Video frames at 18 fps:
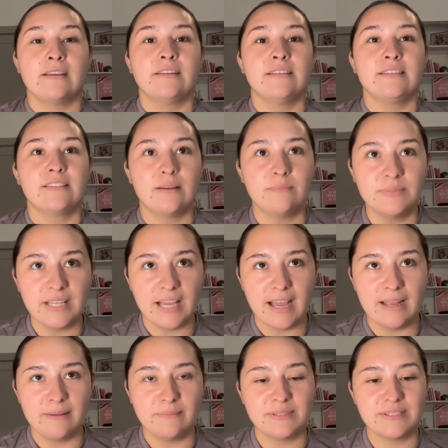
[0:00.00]

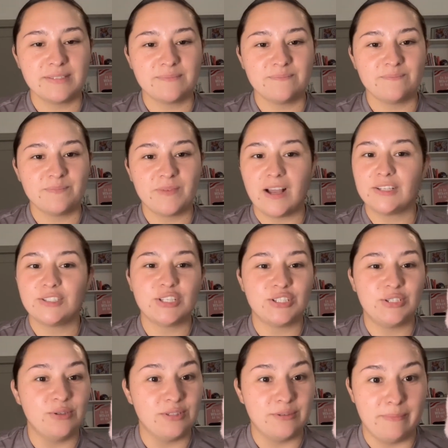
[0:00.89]
sometimes I'll
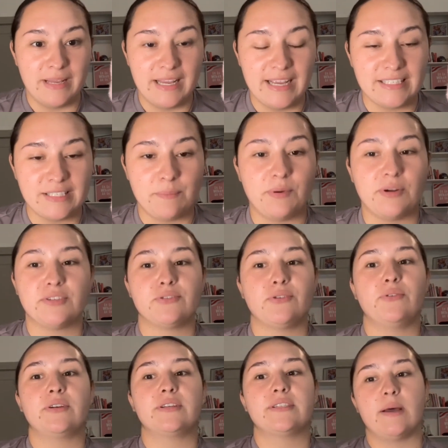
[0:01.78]
just use me as a
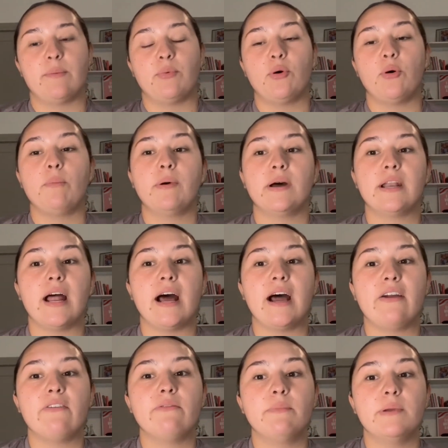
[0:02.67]
personal example, but
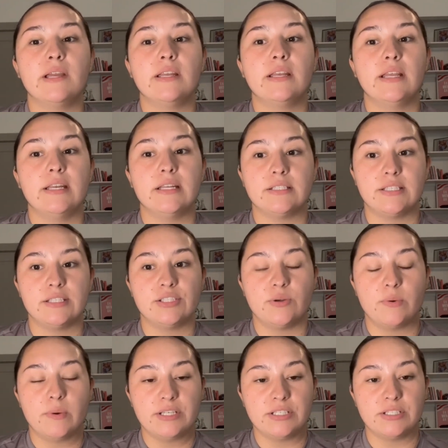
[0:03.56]
I've been in a
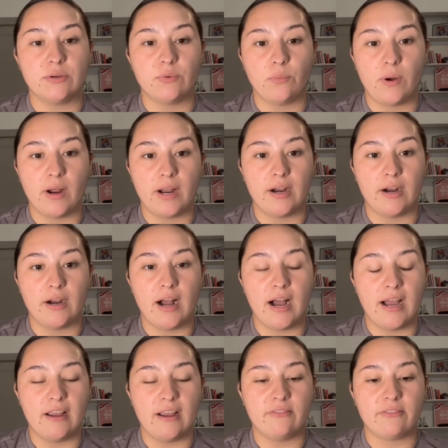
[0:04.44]
situation where
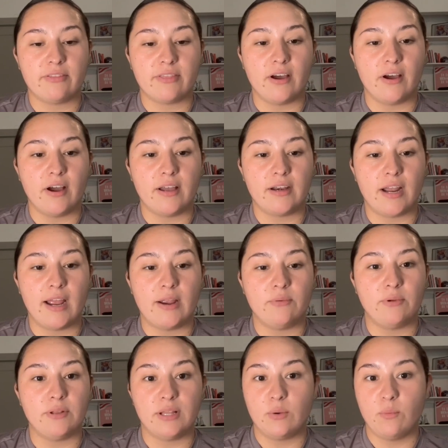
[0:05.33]
I've thought I
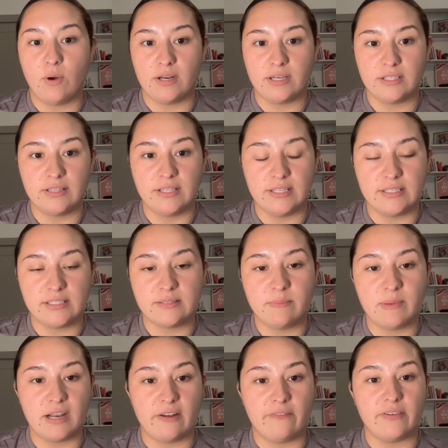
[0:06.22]
really wanted this
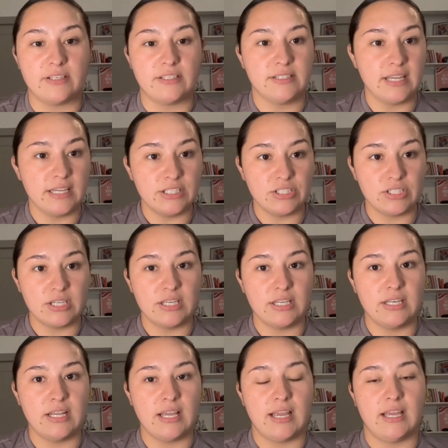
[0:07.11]

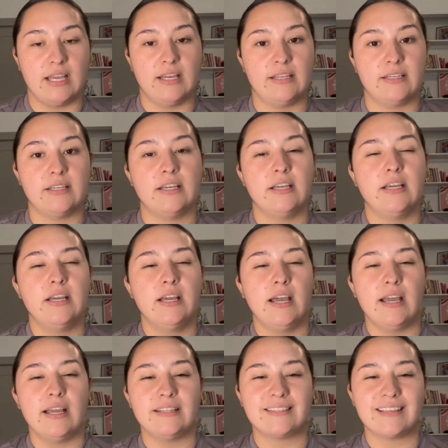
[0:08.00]
manifestation, and
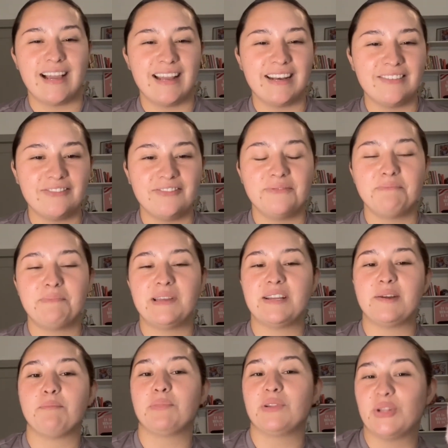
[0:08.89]
it's kind of
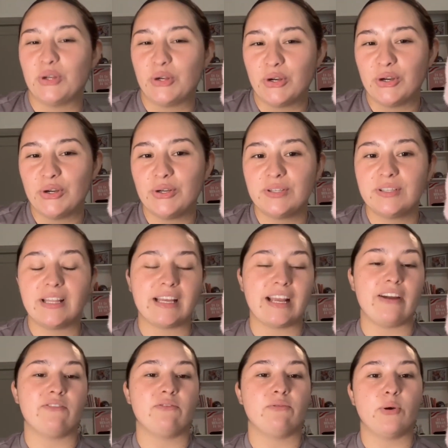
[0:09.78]
been a blur.
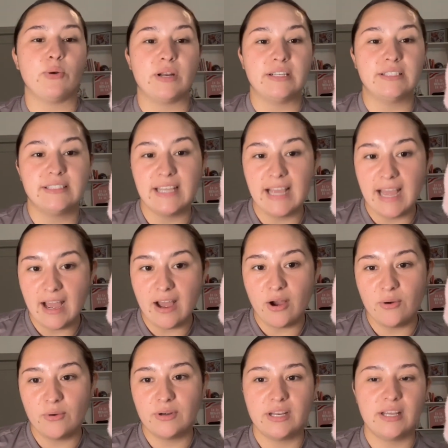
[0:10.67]
Like, I've wrote it
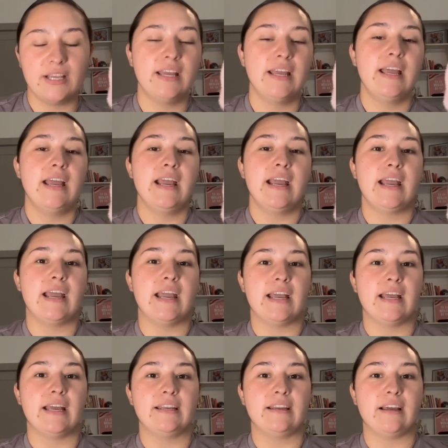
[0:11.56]
down
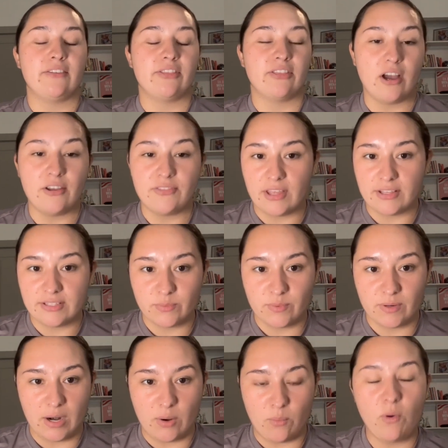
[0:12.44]
and I thought that's
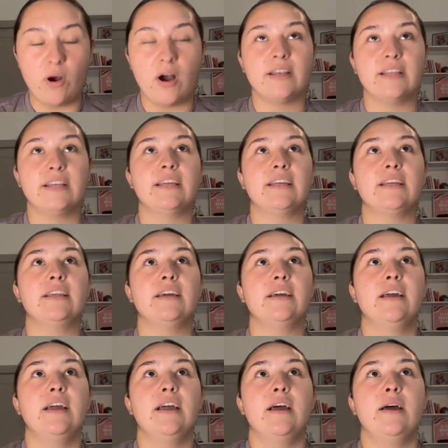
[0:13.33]
what I wanted,
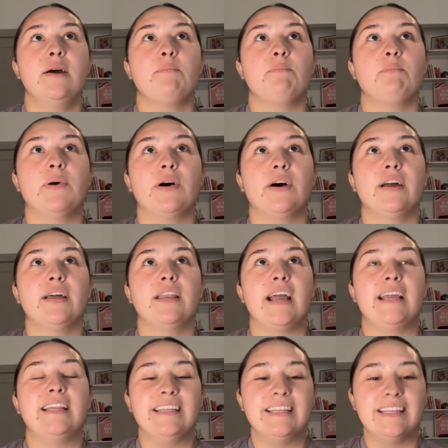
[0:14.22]
but
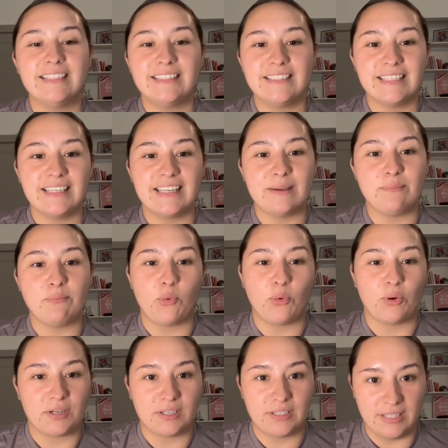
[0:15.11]
I needed to get
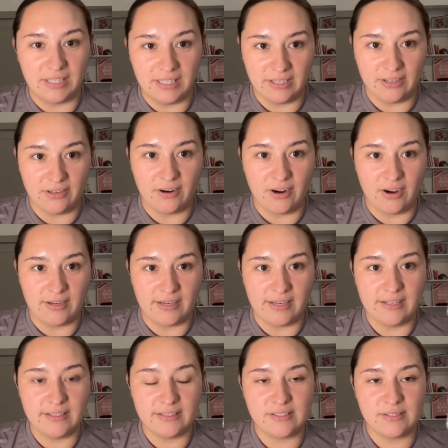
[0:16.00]
more clear on
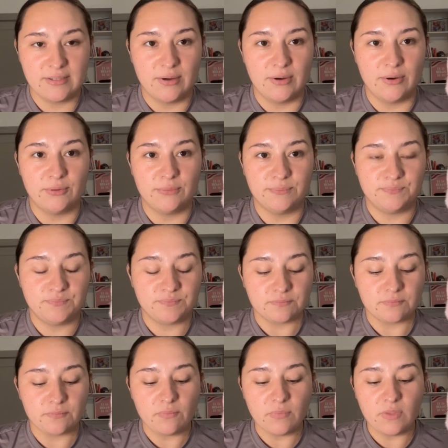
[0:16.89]
it. So,
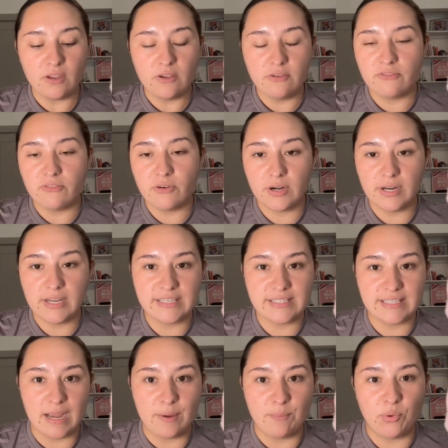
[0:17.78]
for
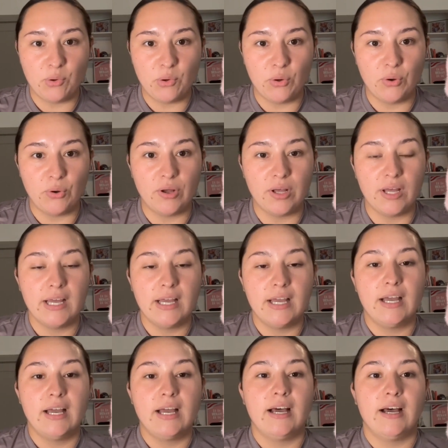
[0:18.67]
example,
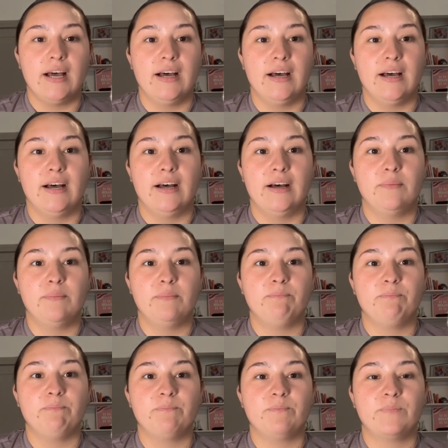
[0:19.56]

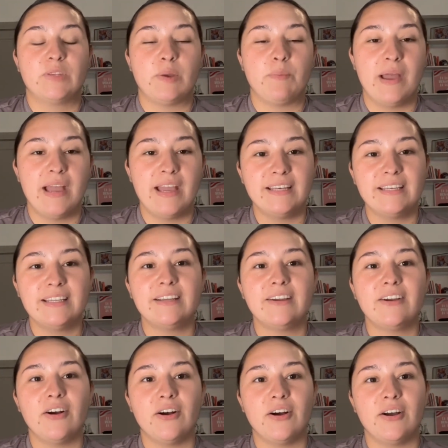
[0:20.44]
depending
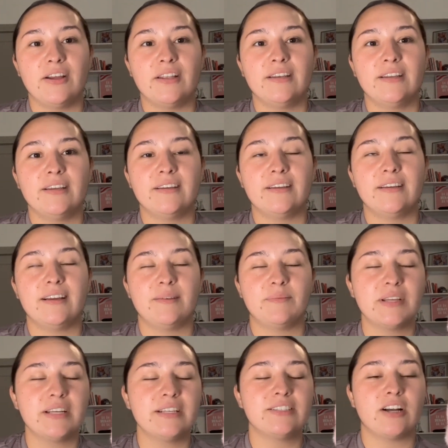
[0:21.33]
on, I'm
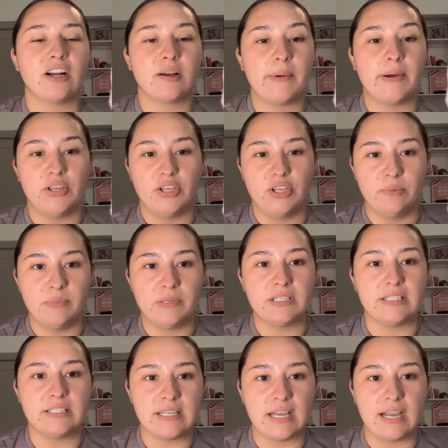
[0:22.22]
going to talk about human
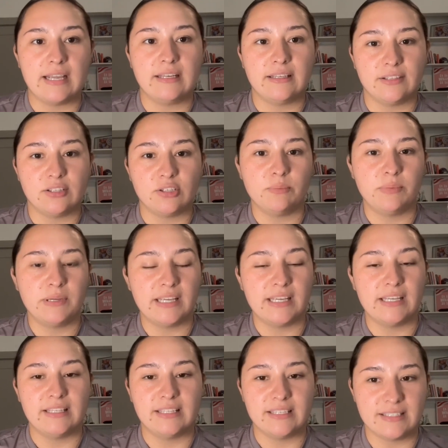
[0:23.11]
design a little bit
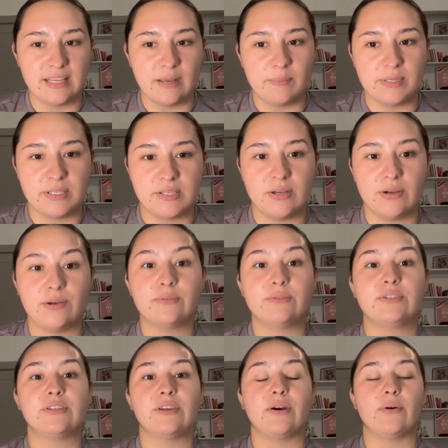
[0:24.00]
in this
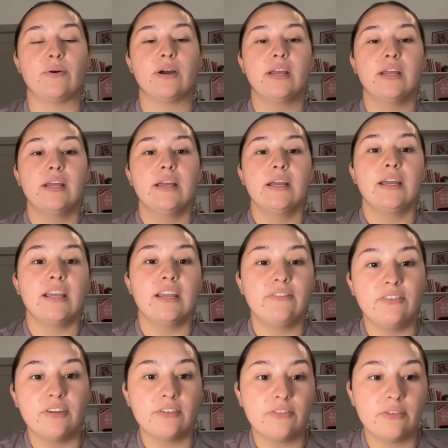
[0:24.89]
episode. So
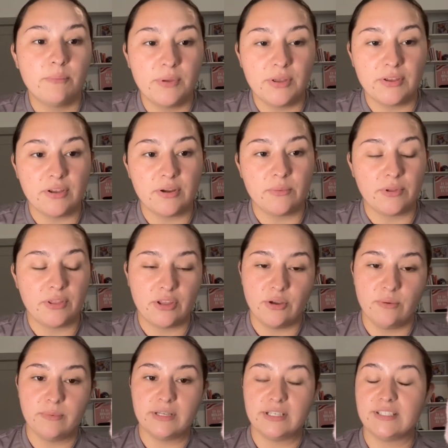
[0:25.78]
if you're familiar with
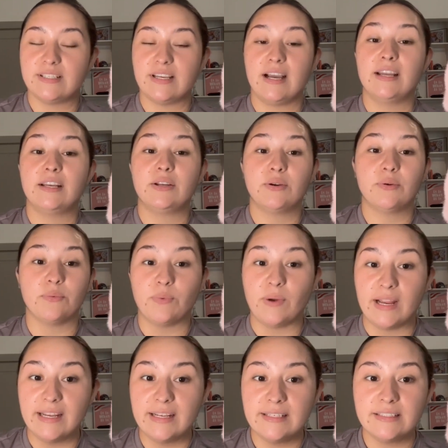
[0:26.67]
human design,
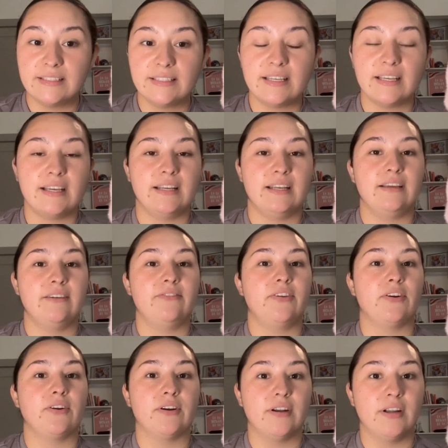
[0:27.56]
great. And if
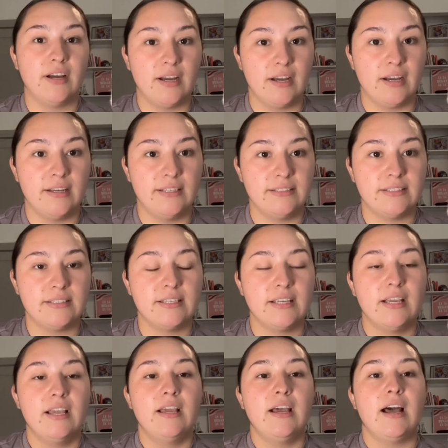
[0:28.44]
you're not,
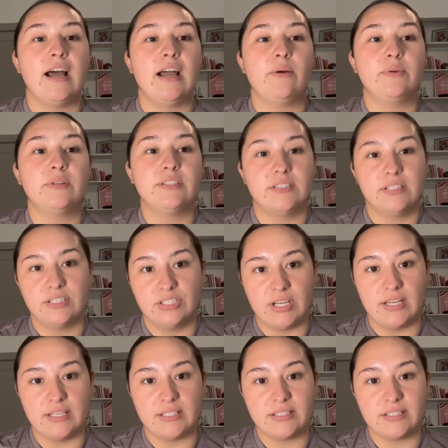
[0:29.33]
I would
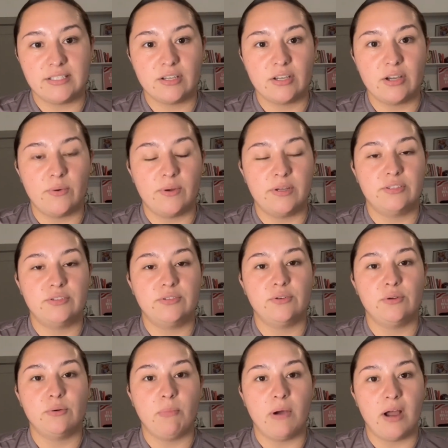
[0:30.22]
suggest going
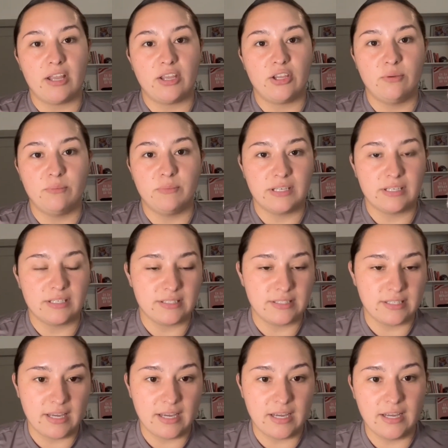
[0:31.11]
to
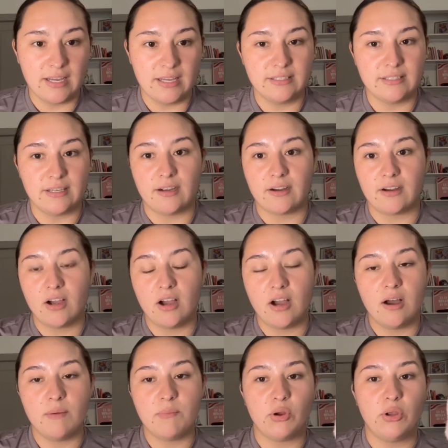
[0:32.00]

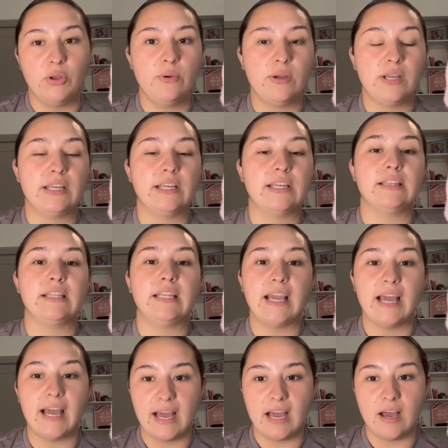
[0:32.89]
myhumandesign.com, where you can get
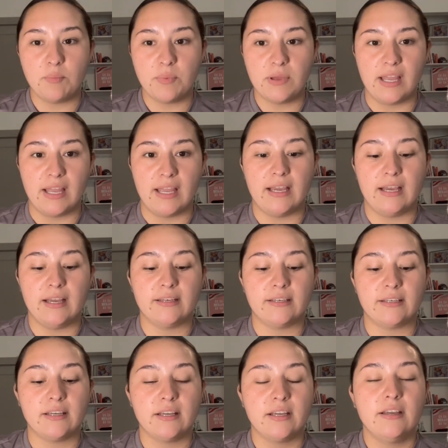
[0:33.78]
the app
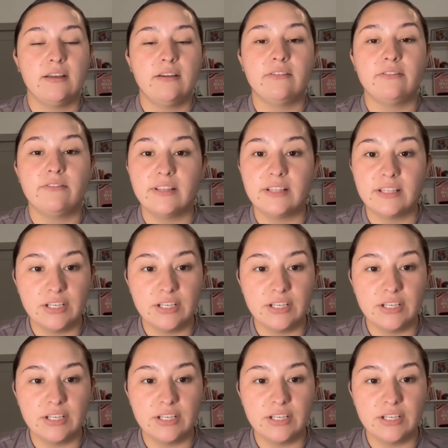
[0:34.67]
and fill